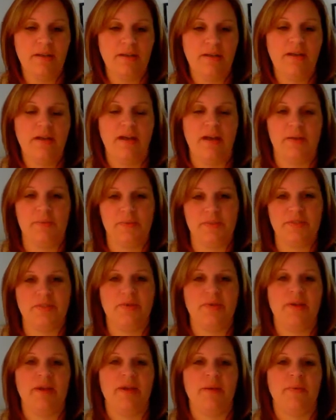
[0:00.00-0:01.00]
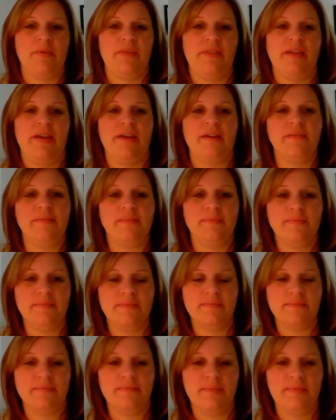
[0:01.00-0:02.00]
I was okay with that.
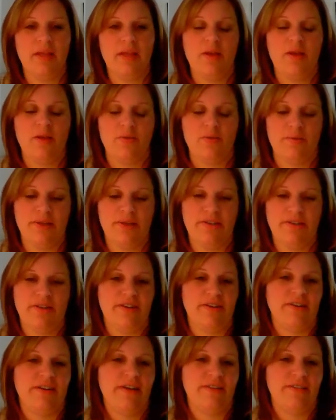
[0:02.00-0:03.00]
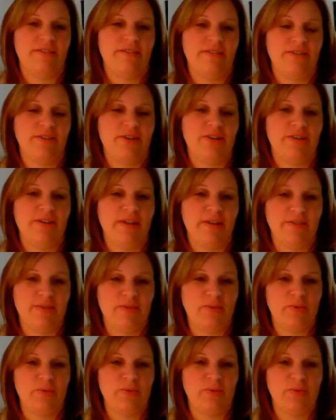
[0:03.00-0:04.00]
When my daughter started high
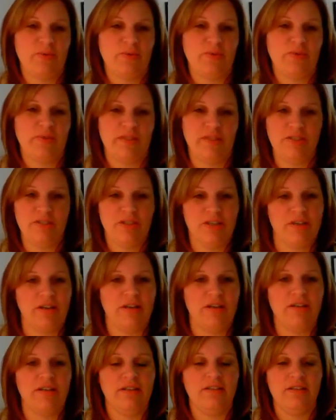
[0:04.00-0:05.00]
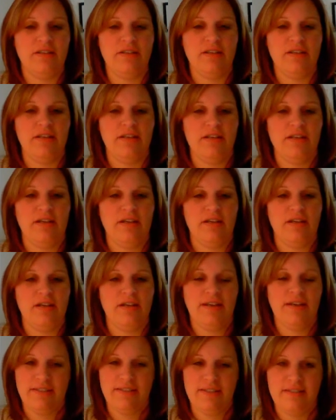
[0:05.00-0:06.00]
school this year,
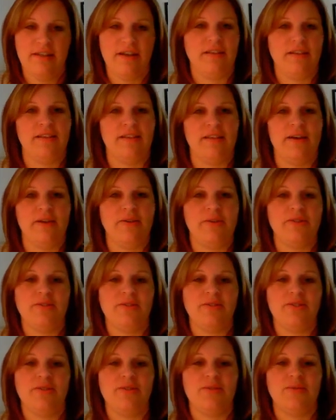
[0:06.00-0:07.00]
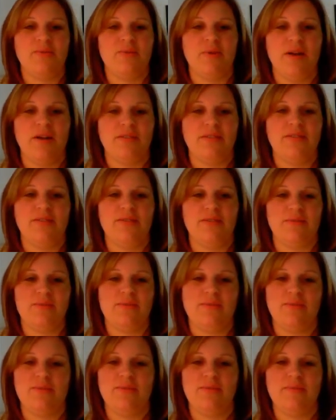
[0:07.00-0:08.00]
I did not allow her to walk to
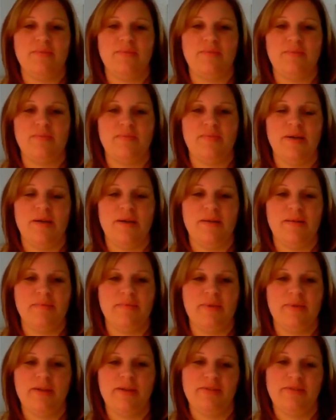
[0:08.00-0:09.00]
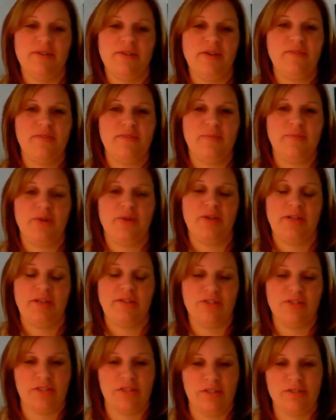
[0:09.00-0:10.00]
school by herself in the morning.
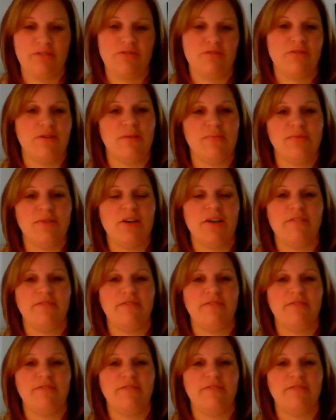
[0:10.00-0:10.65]
She gets dropped off.